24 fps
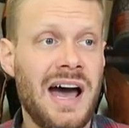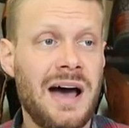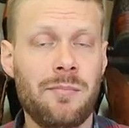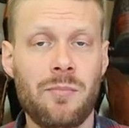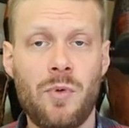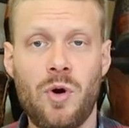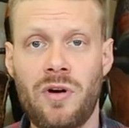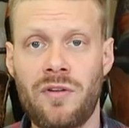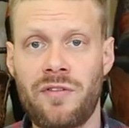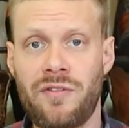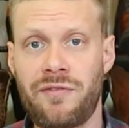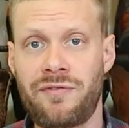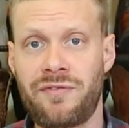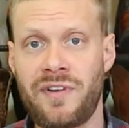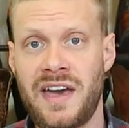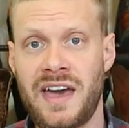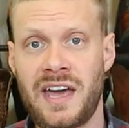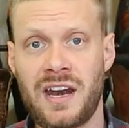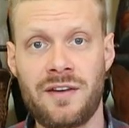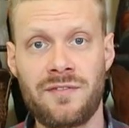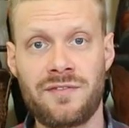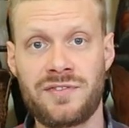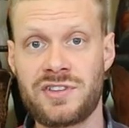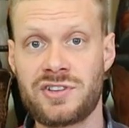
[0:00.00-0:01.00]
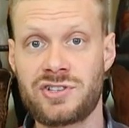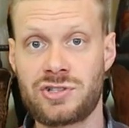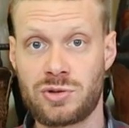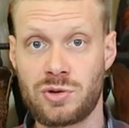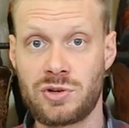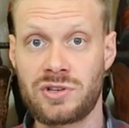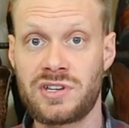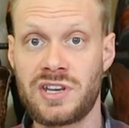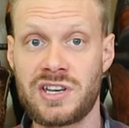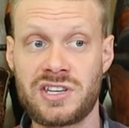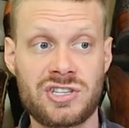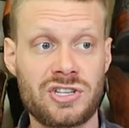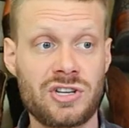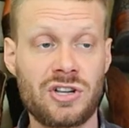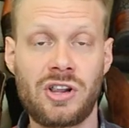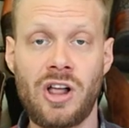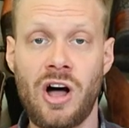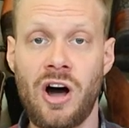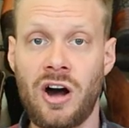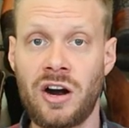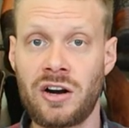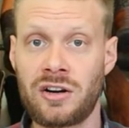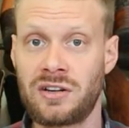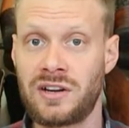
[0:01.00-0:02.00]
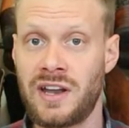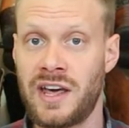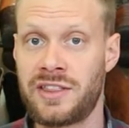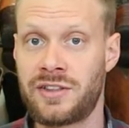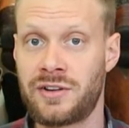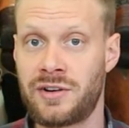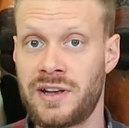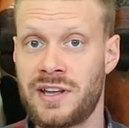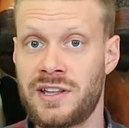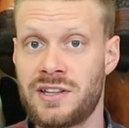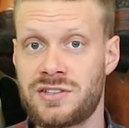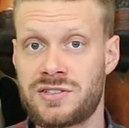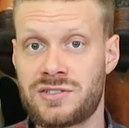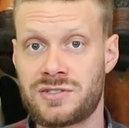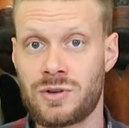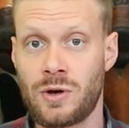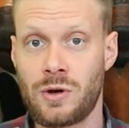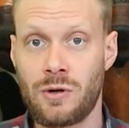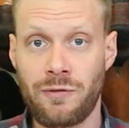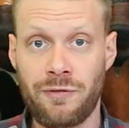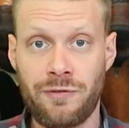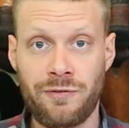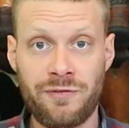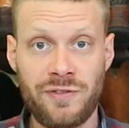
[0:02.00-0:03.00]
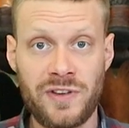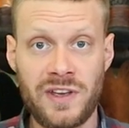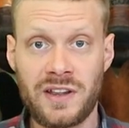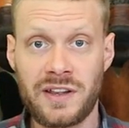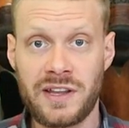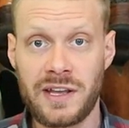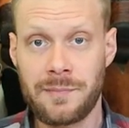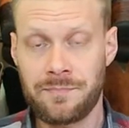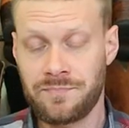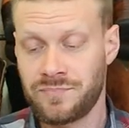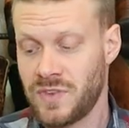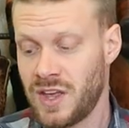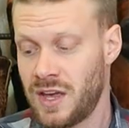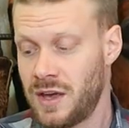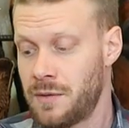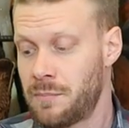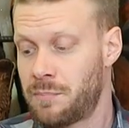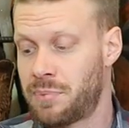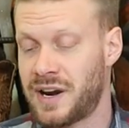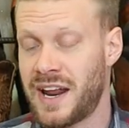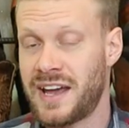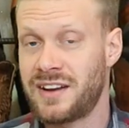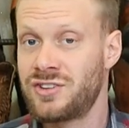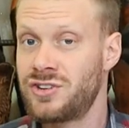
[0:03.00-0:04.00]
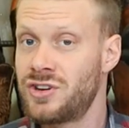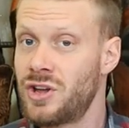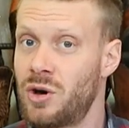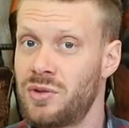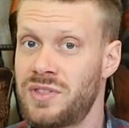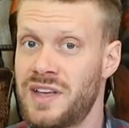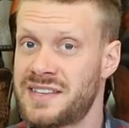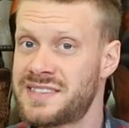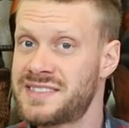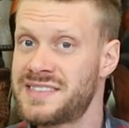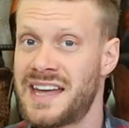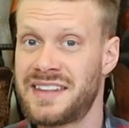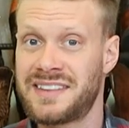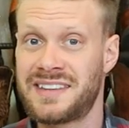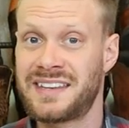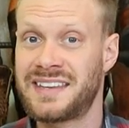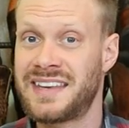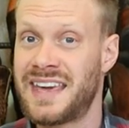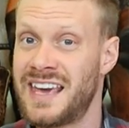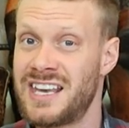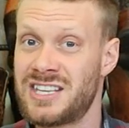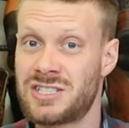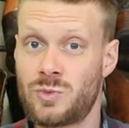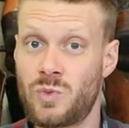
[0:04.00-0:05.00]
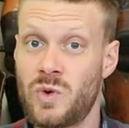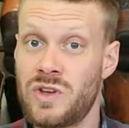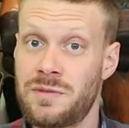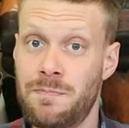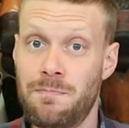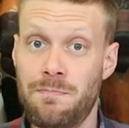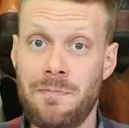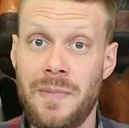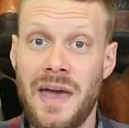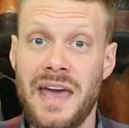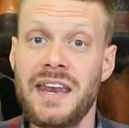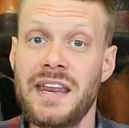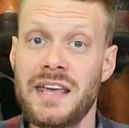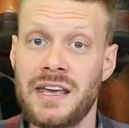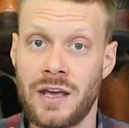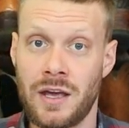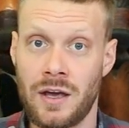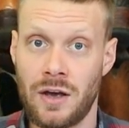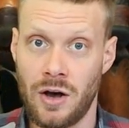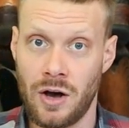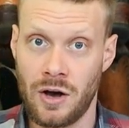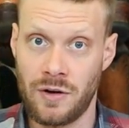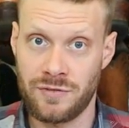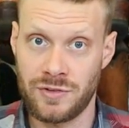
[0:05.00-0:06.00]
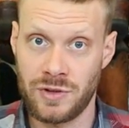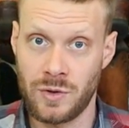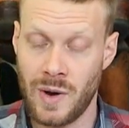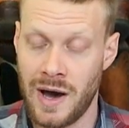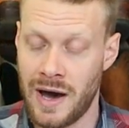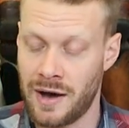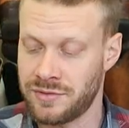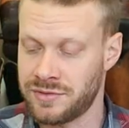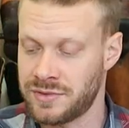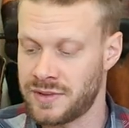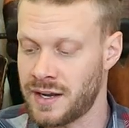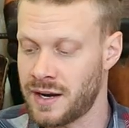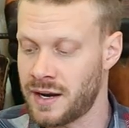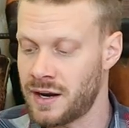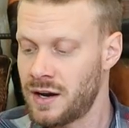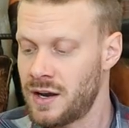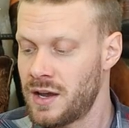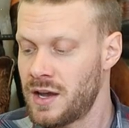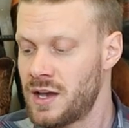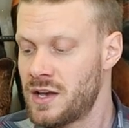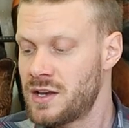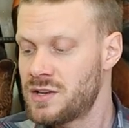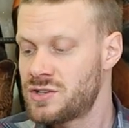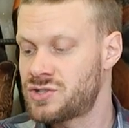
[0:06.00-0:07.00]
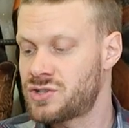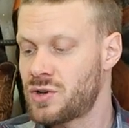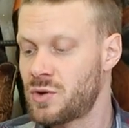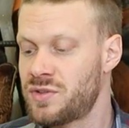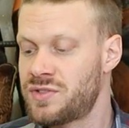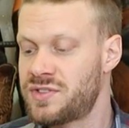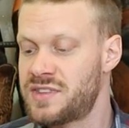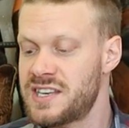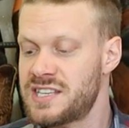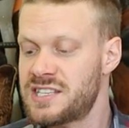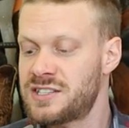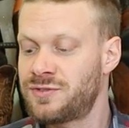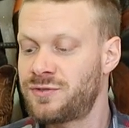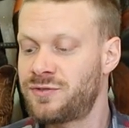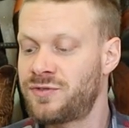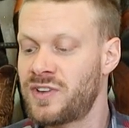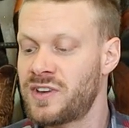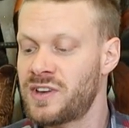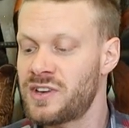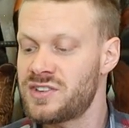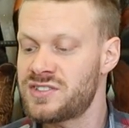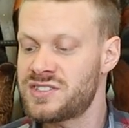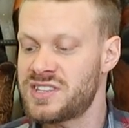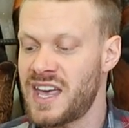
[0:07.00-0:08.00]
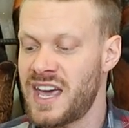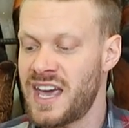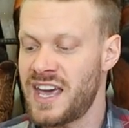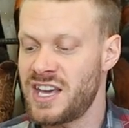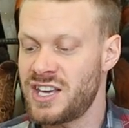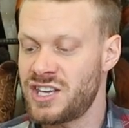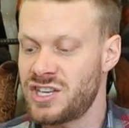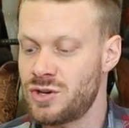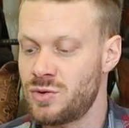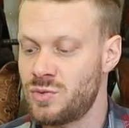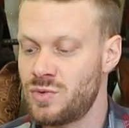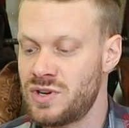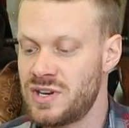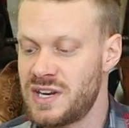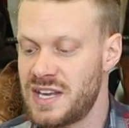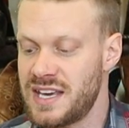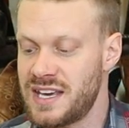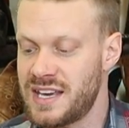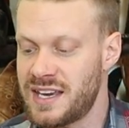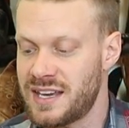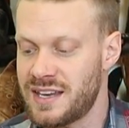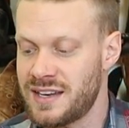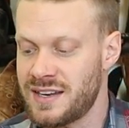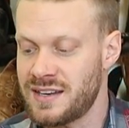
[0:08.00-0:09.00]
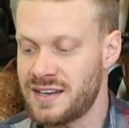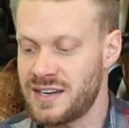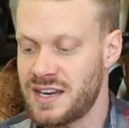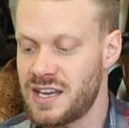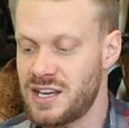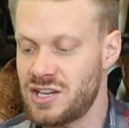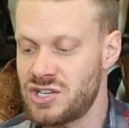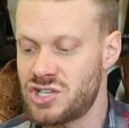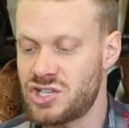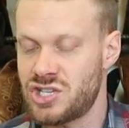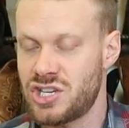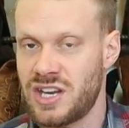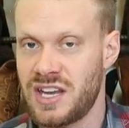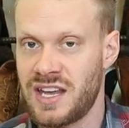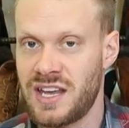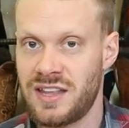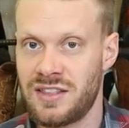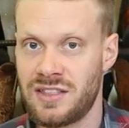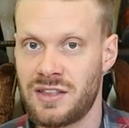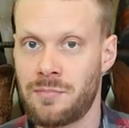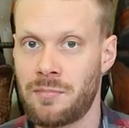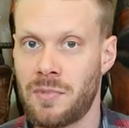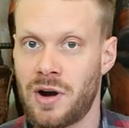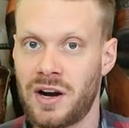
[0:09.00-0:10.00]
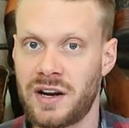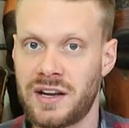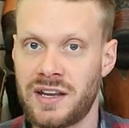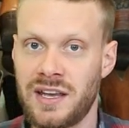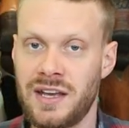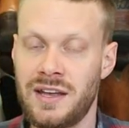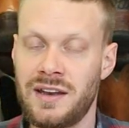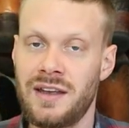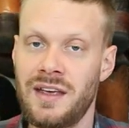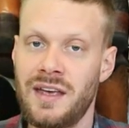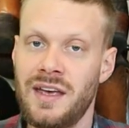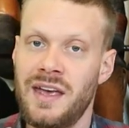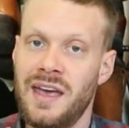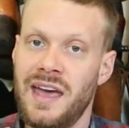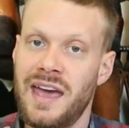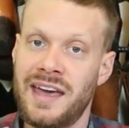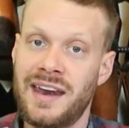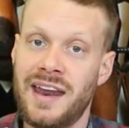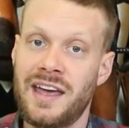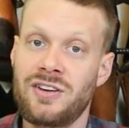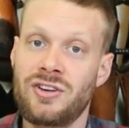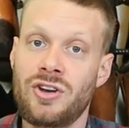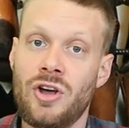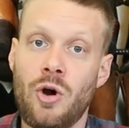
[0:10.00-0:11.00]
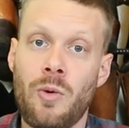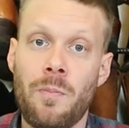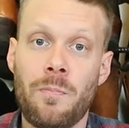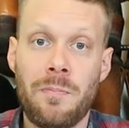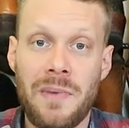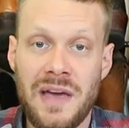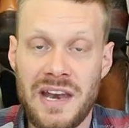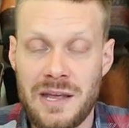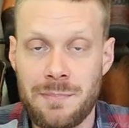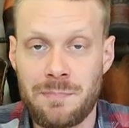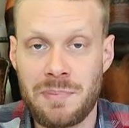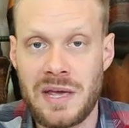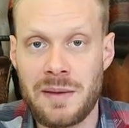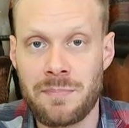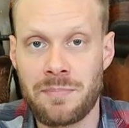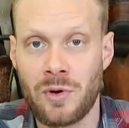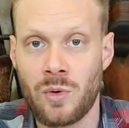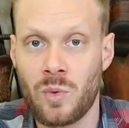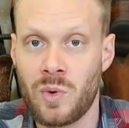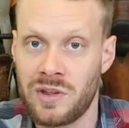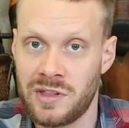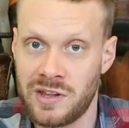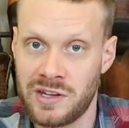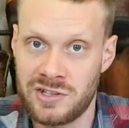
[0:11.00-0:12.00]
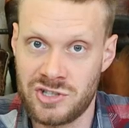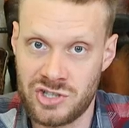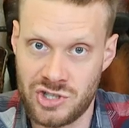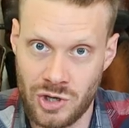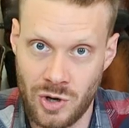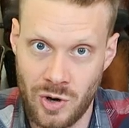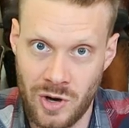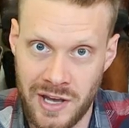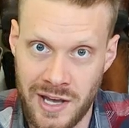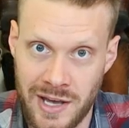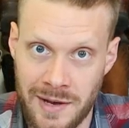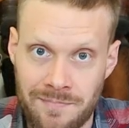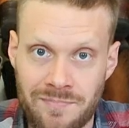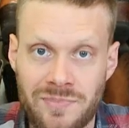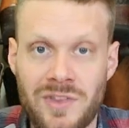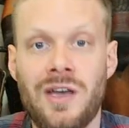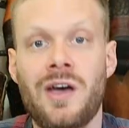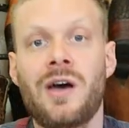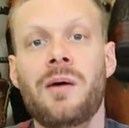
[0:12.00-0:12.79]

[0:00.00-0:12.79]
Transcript: I'm more of a fan of the traditional hard leather insole feeling, but I know that's not the case with many of you out there. So this fills a unique niche in the market, and I know many people will enjoy it.